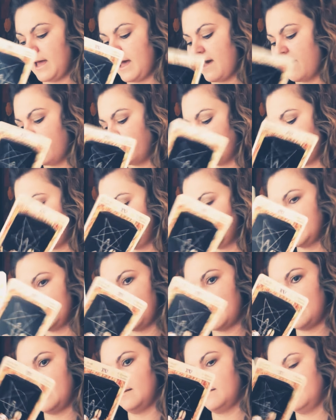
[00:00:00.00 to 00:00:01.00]
have my
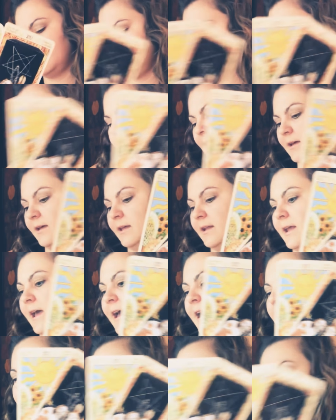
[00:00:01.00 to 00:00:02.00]
sun and
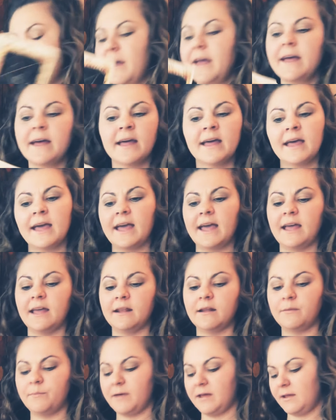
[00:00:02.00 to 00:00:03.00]
have my
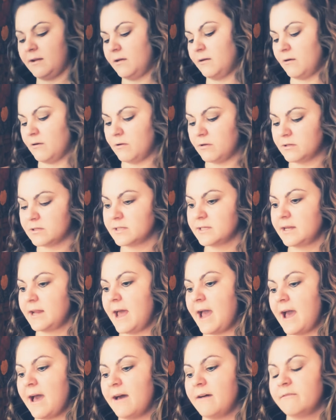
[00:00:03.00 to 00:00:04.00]
eight of pentacles and
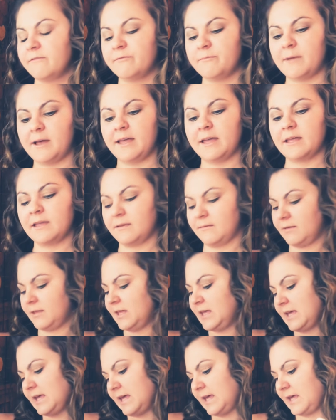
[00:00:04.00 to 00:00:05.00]
have my
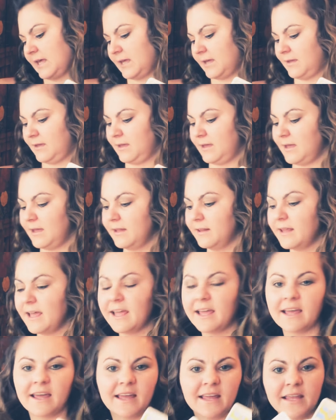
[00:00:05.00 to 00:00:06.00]
king and
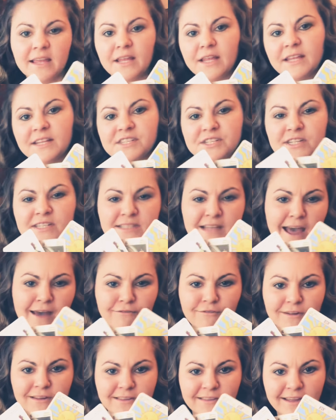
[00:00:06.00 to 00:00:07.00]
like it's just
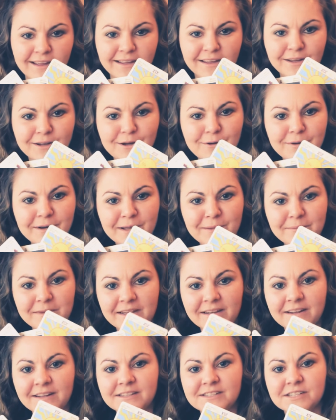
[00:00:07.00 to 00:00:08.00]
everything you know what i
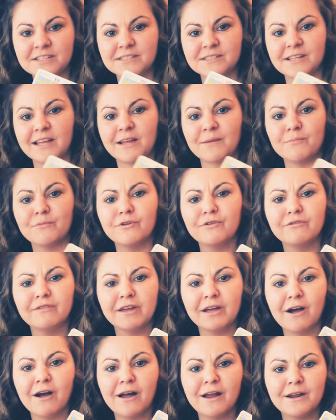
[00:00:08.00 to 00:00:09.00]
mean it's just like
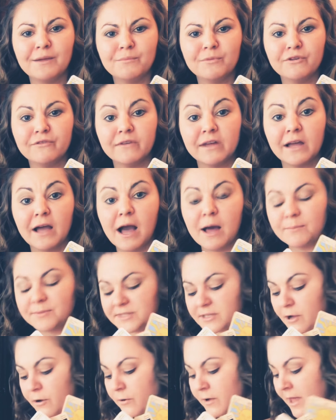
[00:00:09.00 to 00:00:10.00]
moving on and moving up
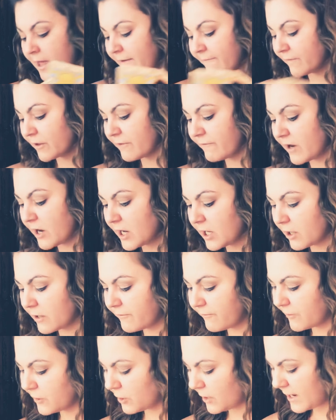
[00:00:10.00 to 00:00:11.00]
so feel very
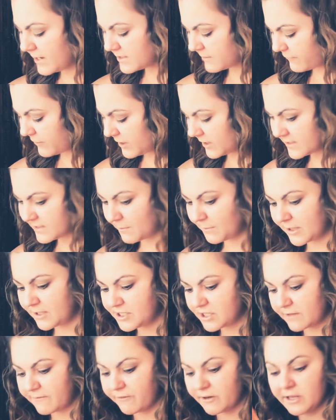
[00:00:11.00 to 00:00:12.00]
good for you guys feel like something
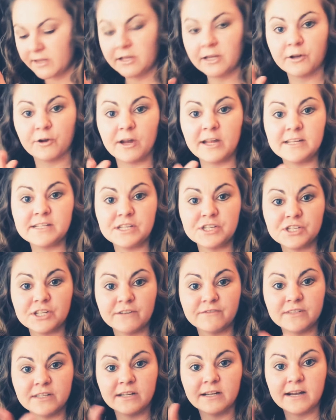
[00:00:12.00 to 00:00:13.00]
definitely crazy
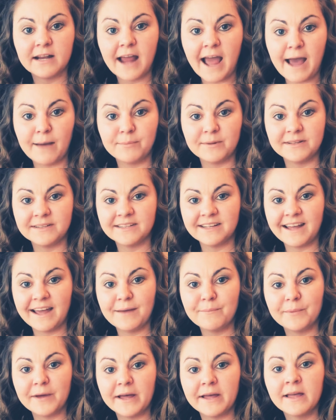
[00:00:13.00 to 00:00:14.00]
shifted happened
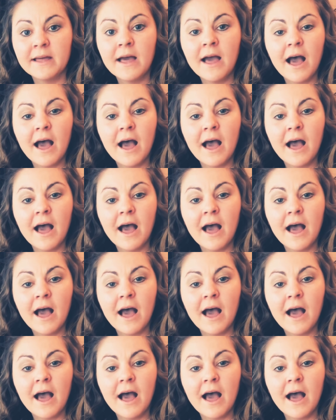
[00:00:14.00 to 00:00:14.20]
today but